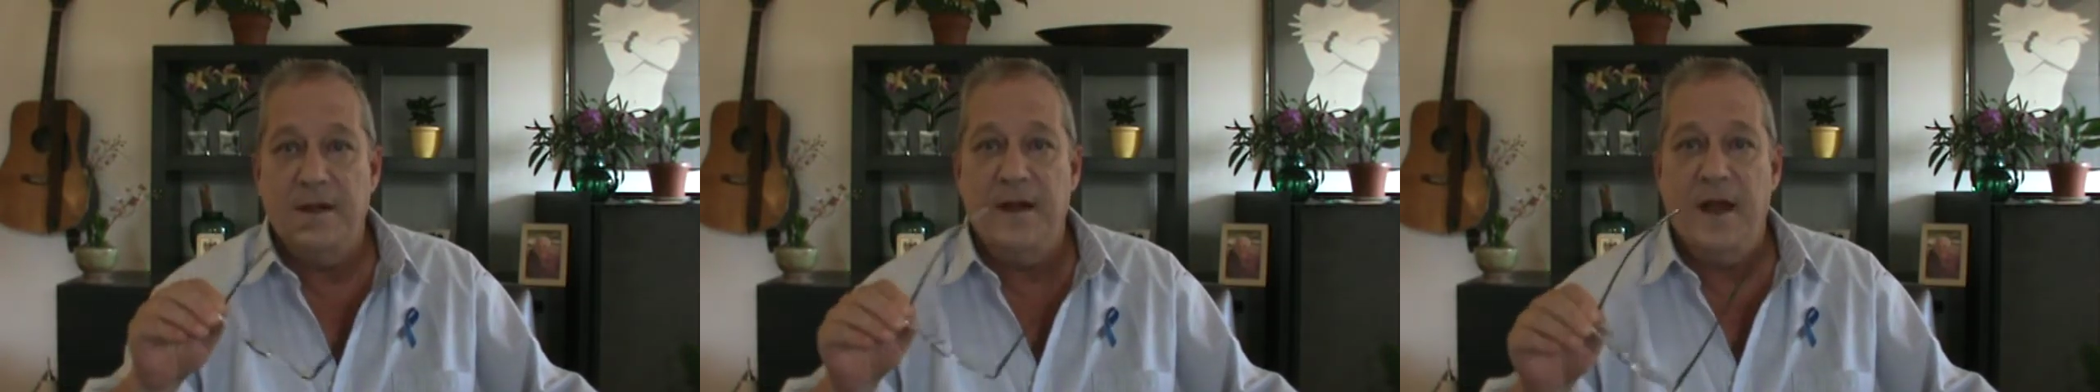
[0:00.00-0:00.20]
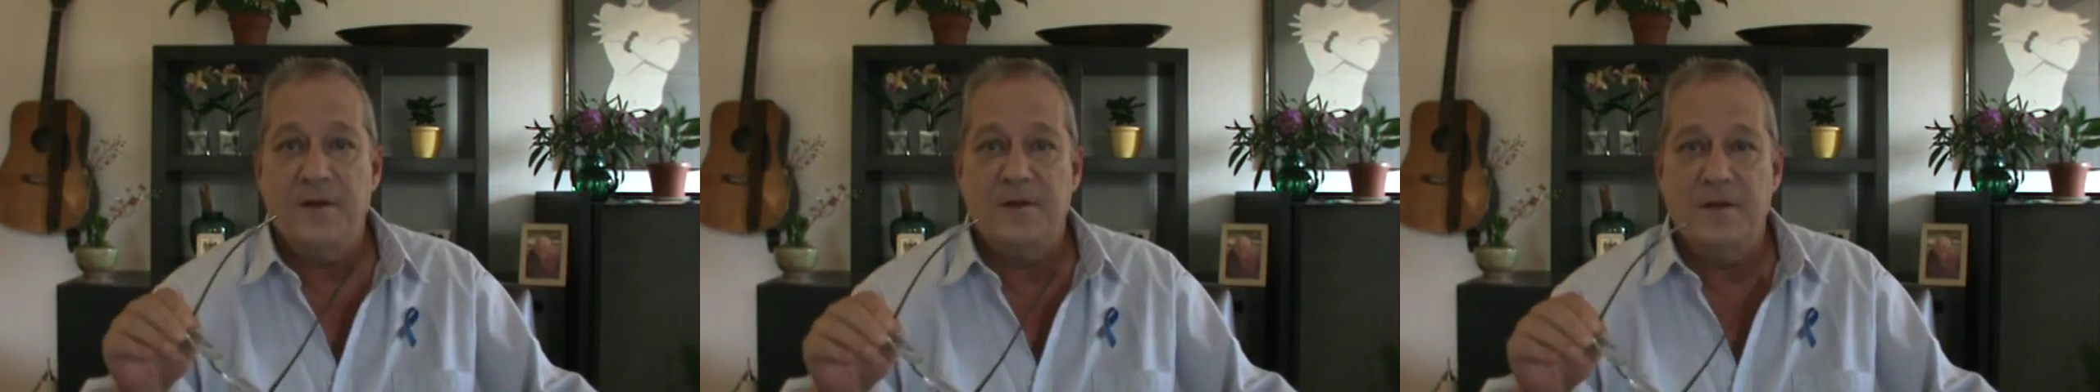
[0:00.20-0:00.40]

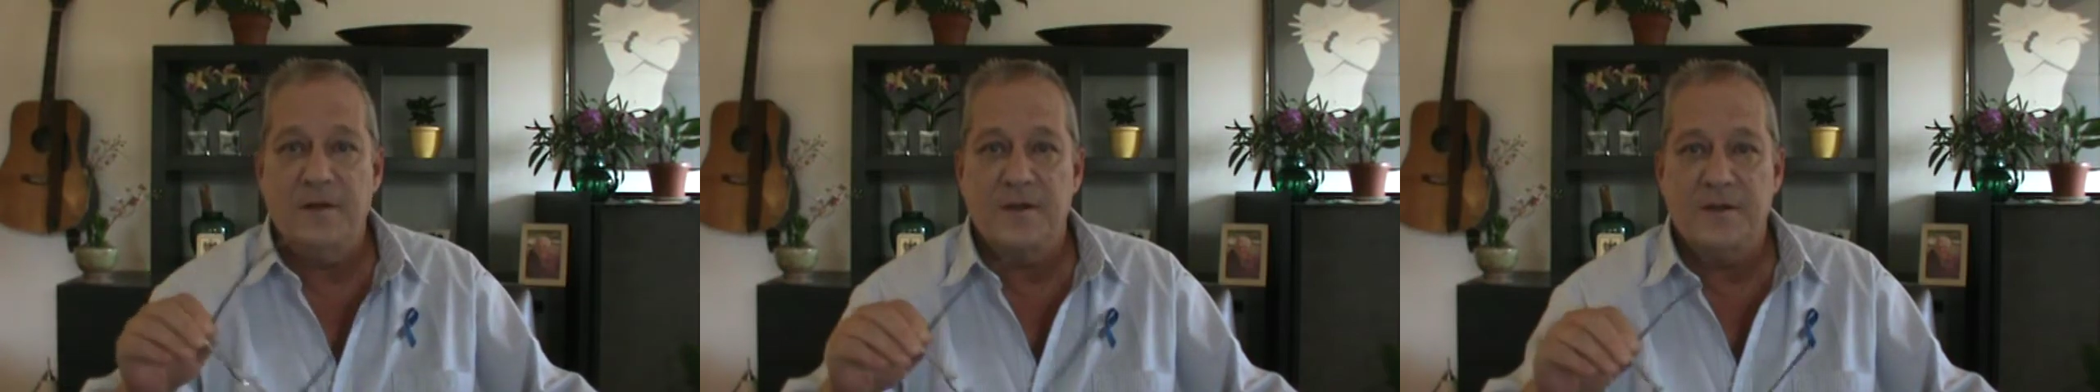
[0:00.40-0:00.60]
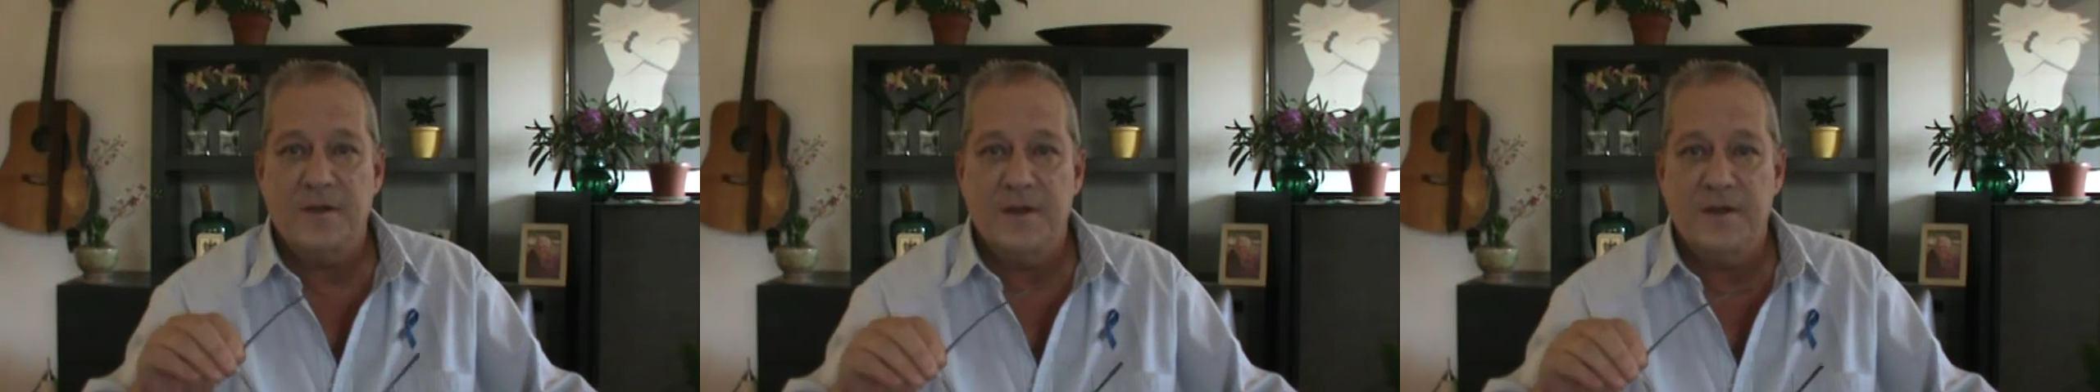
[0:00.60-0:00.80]
the
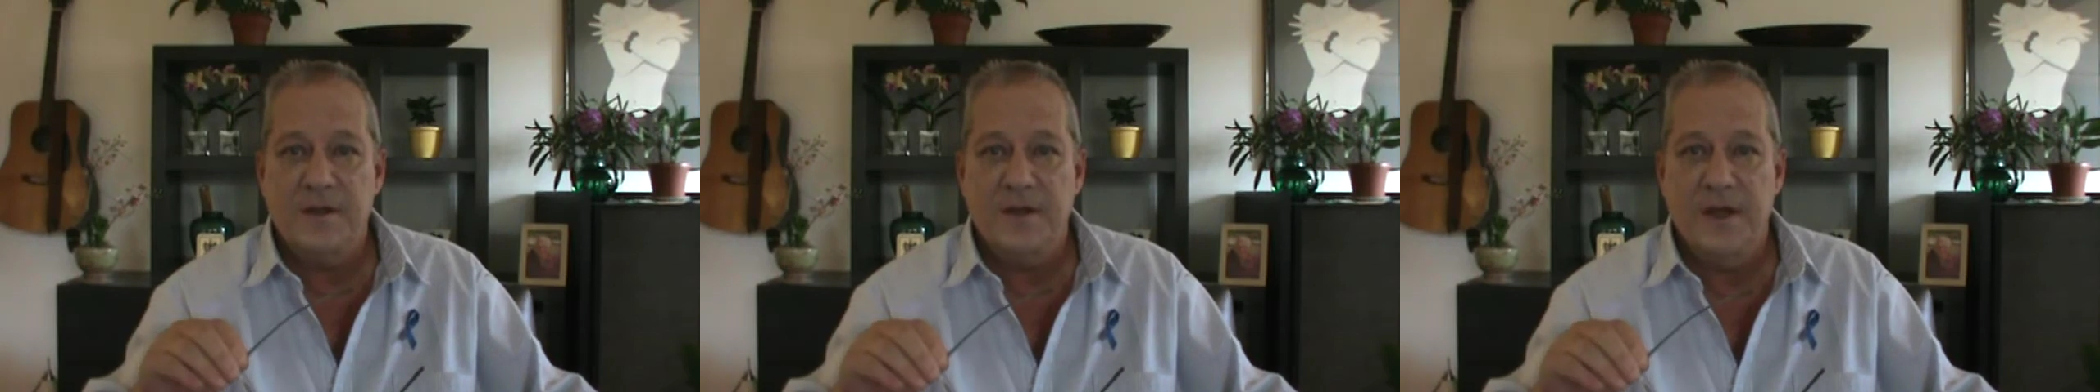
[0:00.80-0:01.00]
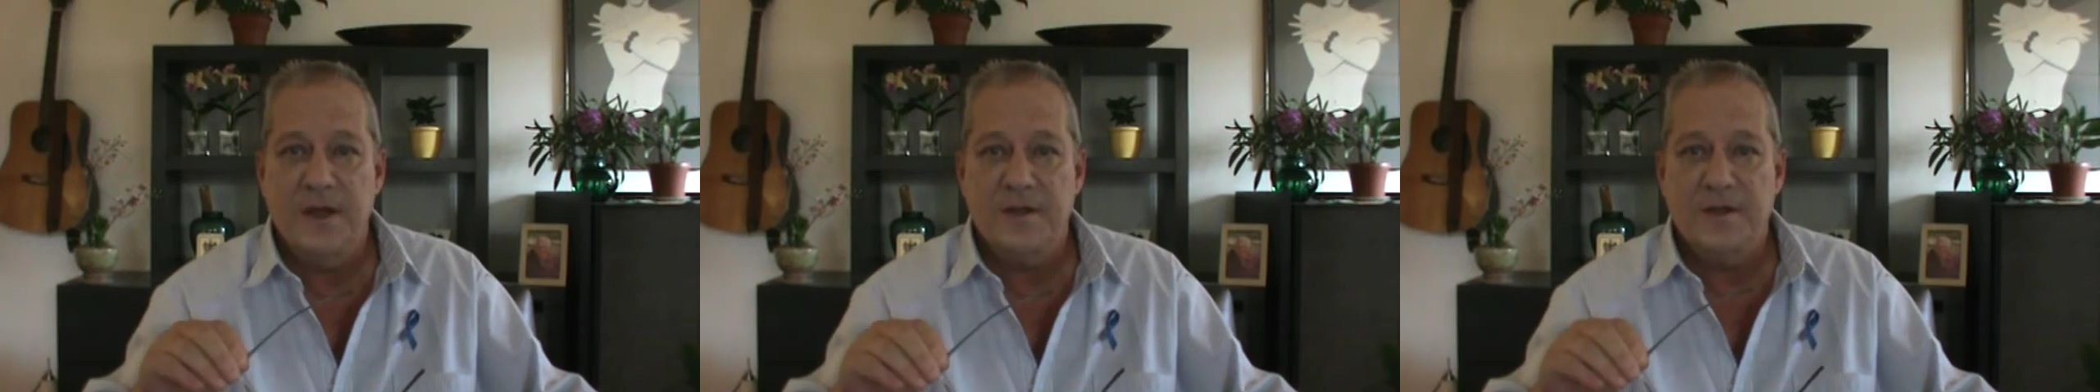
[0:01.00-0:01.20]
National
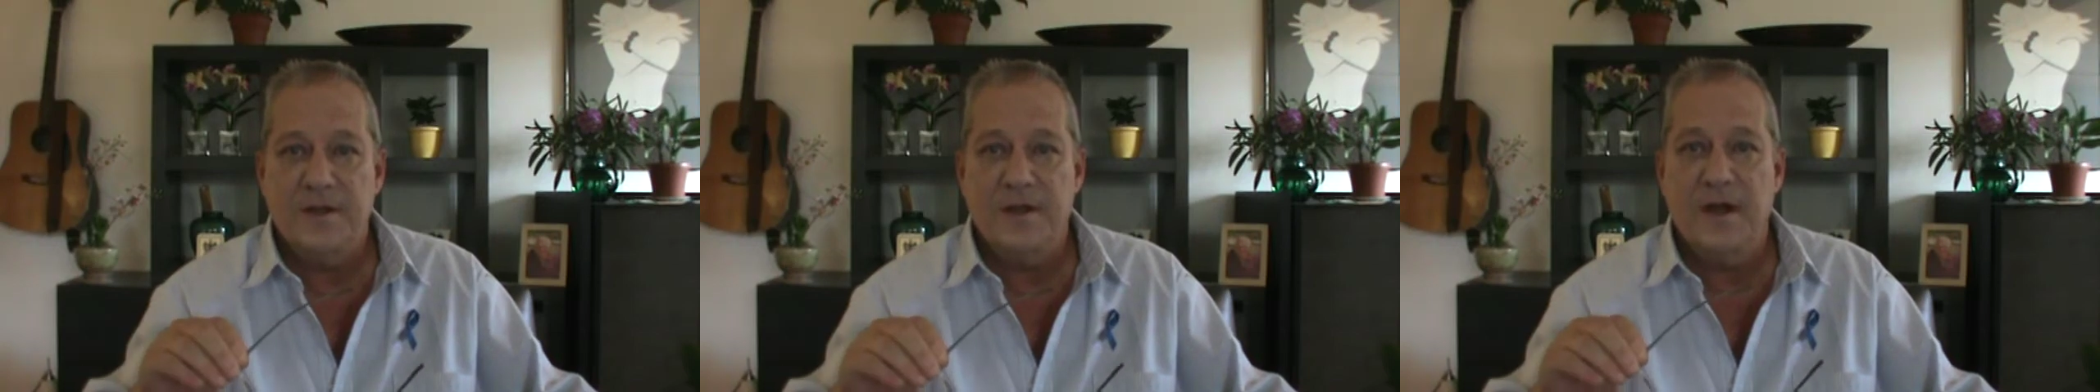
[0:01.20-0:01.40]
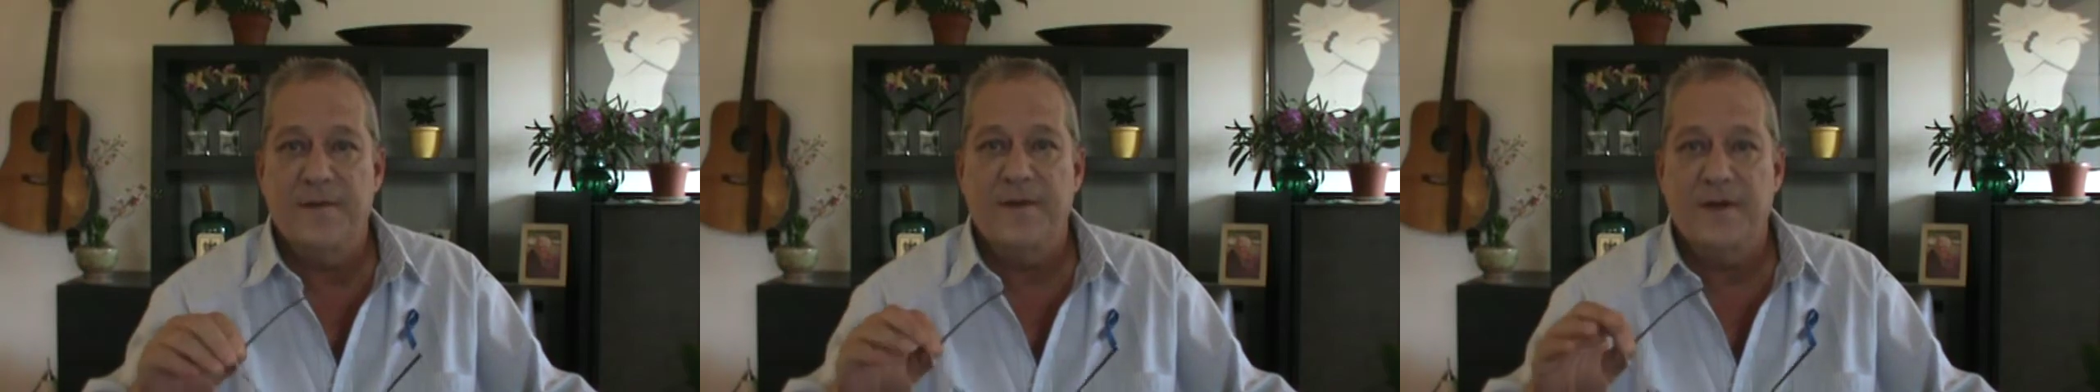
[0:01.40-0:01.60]
Association